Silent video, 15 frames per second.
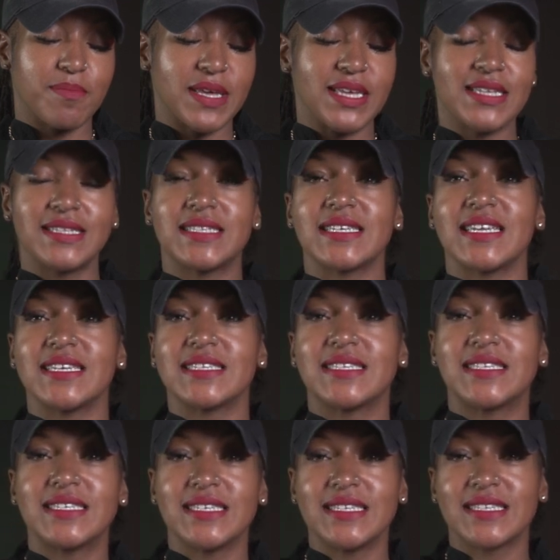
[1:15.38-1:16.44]
beans in a
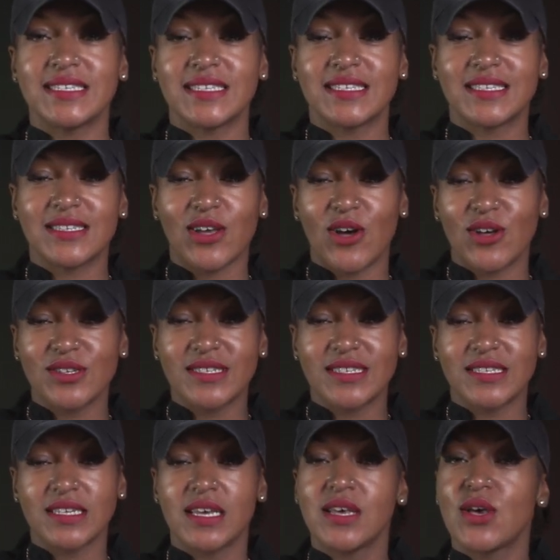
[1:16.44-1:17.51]
seasoned sauce.